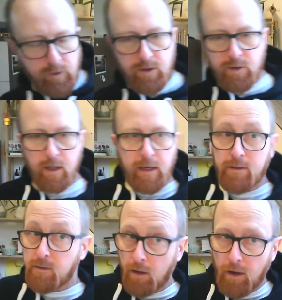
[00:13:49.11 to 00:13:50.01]
which
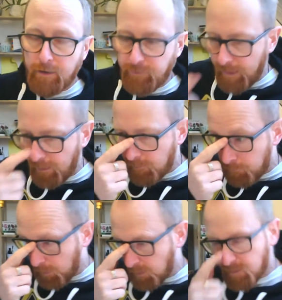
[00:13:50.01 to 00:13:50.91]
isn't live yet,
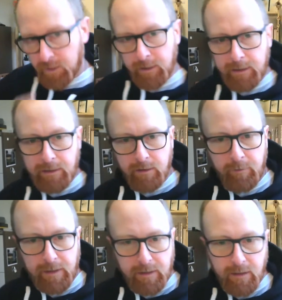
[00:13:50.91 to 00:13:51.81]
but it's in the
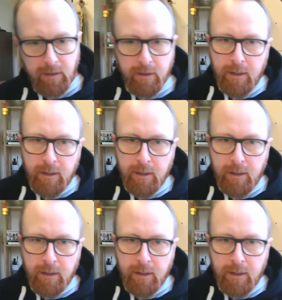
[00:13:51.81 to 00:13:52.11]
making.